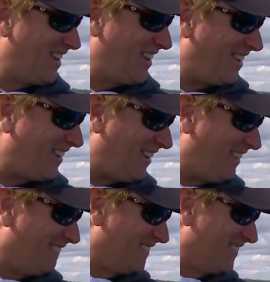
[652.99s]
Yeah, mine's,
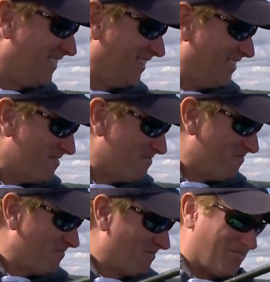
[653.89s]
mine's definitely a lake or
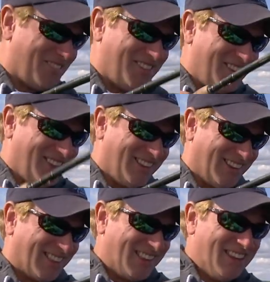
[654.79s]
two.
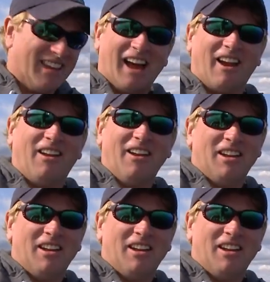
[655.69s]
I,